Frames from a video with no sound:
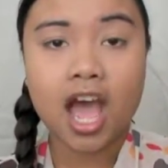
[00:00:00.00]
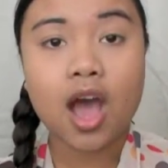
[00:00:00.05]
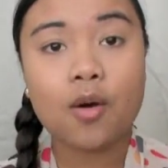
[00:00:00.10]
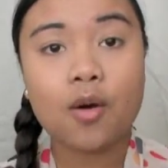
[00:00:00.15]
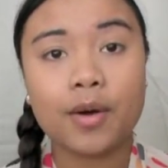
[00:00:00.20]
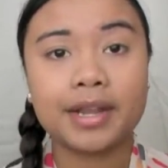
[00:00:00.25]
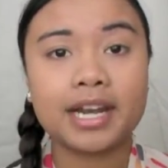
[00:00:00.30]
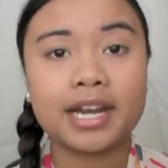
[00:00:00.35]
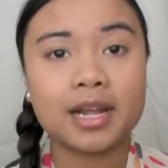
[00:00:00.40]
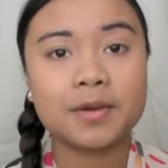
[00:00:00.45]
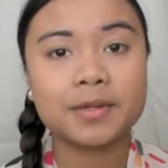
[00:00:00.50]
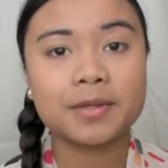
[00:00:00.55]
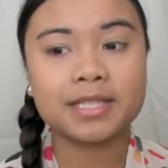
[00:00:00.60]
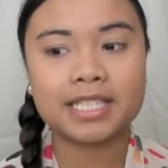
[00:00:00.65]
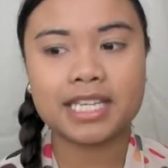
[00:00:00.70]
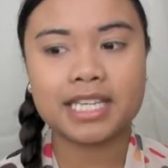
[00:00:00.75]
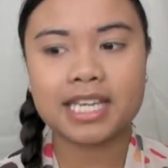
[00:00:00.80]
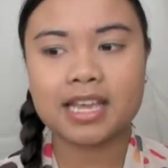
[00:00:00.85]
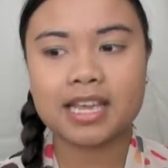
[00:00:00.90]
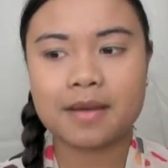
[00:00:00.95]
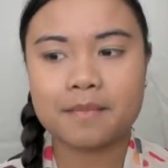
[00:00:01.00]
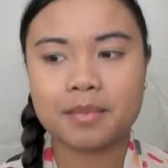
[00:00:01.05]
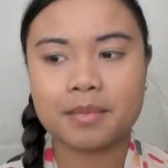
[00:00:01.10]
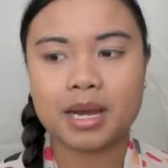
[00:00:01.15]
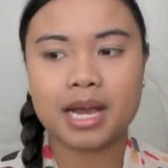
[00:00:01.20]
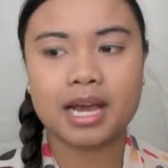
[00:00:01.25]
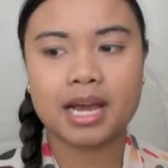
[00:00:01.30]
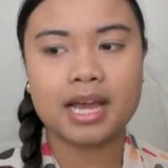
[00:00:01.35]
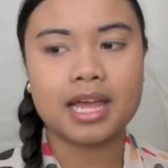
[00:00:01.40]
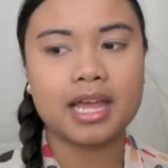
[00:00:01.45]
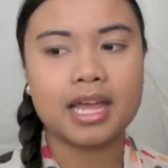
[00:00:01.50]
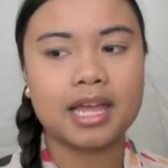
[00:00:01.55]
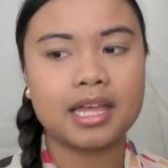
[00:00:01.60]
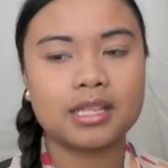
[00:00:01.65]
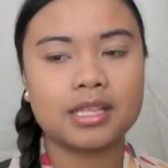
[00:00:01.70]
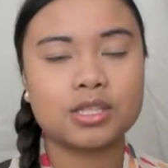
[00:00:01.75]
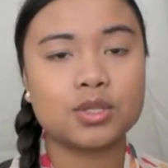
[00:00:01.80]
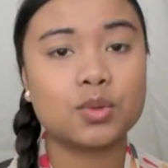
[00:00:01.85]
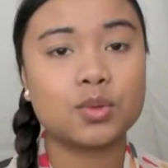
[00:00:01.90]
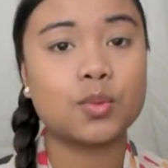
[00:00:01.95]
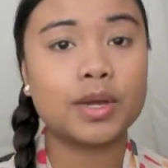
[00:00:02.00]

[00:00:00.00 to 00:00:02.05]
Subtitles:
Oh, and I will link my